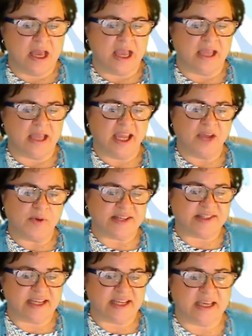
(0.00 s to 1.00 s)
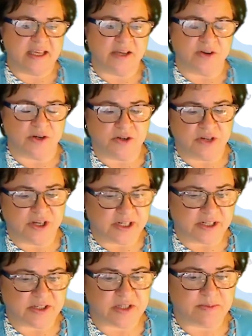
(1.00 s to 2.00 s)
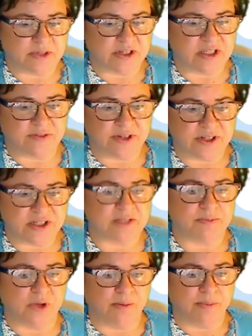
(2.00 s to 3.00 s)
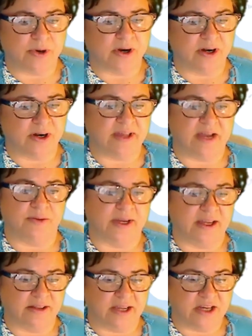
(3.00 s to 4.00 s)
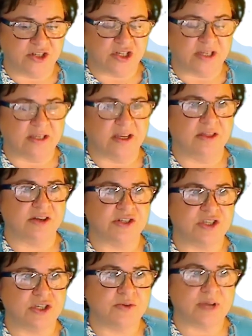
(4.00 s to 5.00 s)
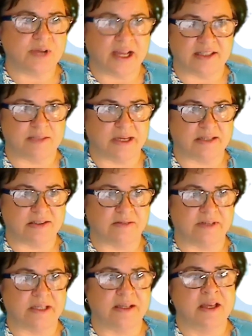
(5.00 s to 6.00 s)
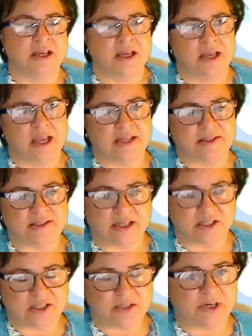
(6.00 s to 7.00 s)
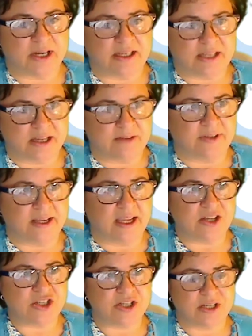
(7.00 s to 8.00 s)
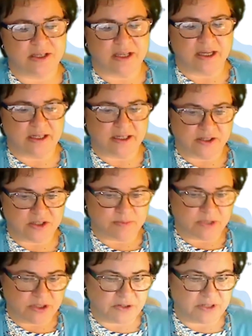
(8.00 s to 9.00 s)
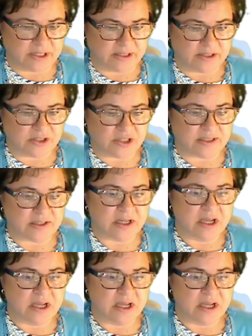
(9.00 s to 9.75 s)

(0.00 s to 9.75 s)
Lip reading: And KYC, or know your customer, is a very small part of that regulation. And there's two aspects of it. It's customer identification and customer due diligence.